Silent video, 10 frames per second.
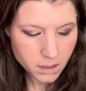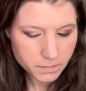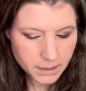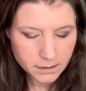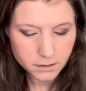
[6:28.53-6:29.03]

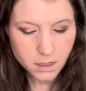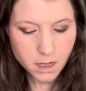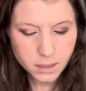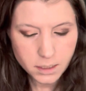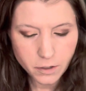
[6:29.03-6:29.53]
Bleach.
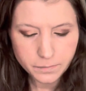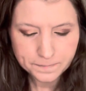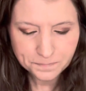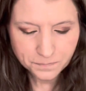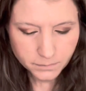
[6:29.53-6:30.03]
So
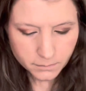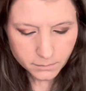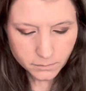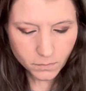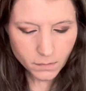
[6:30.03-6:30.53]

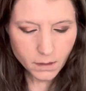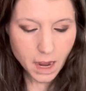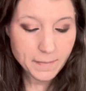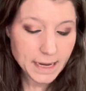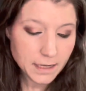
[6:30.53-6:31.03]

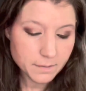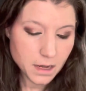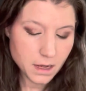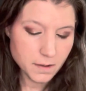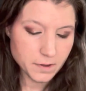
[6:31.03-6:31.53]
I made
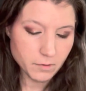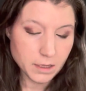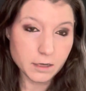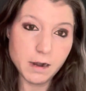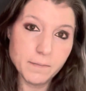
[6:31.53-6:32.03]
um, one of
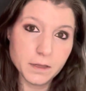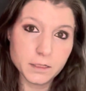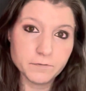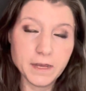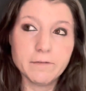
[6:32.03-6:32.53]
the
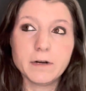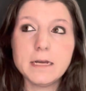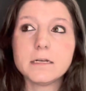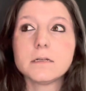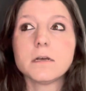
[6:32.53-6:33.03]
grandmother's
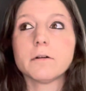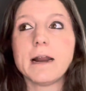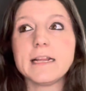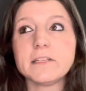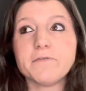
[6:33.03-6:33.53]
favorite,
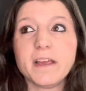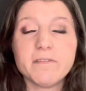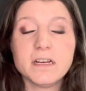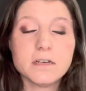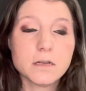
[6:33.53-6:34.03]
granny's
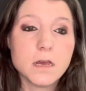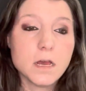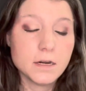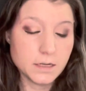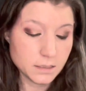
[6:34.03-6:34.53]
favorite
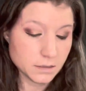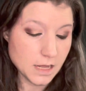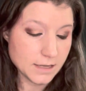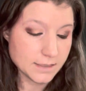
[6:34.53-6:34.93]
dishcloths.